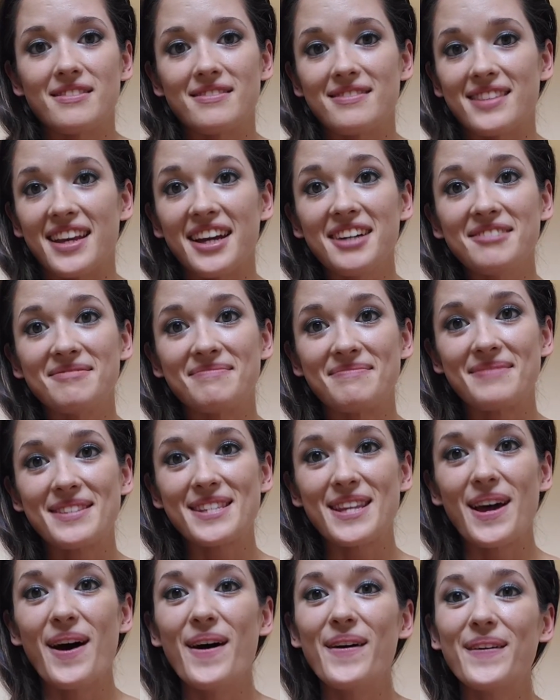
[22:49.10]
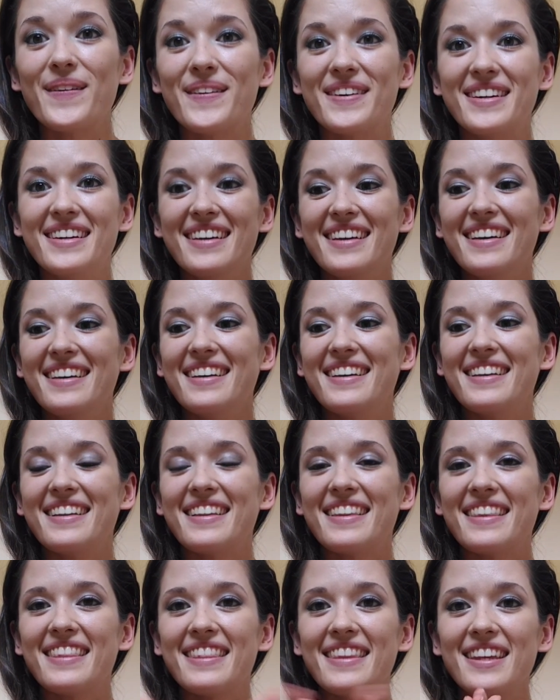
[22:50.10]
yeah, so
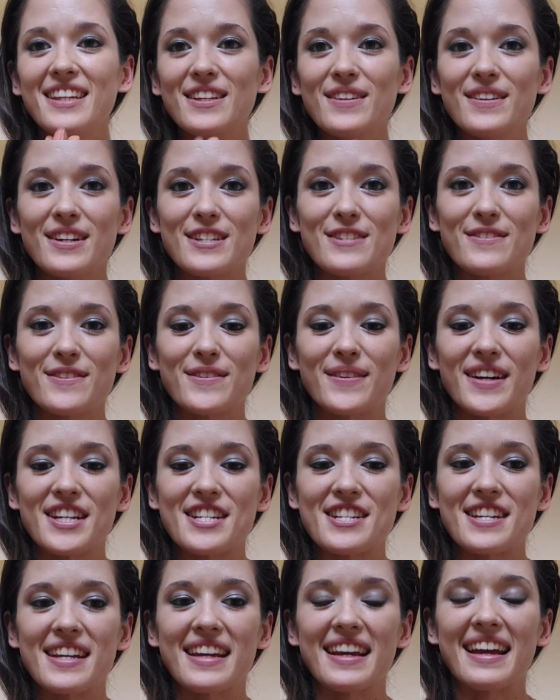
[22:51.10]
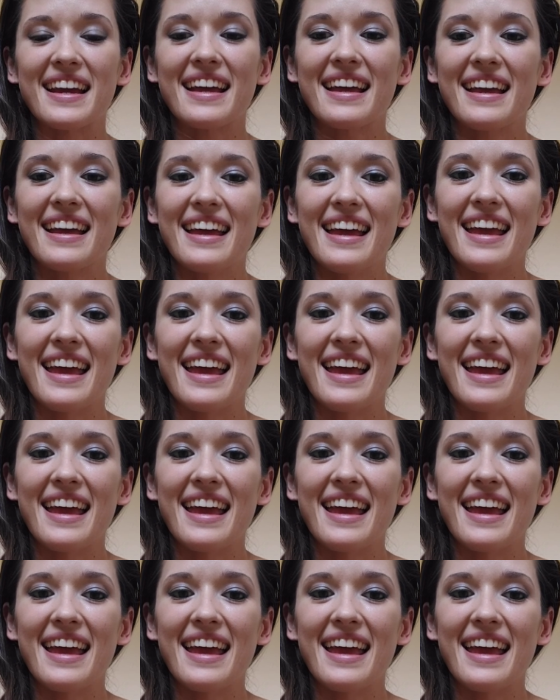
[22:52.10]
thank you guys for watching,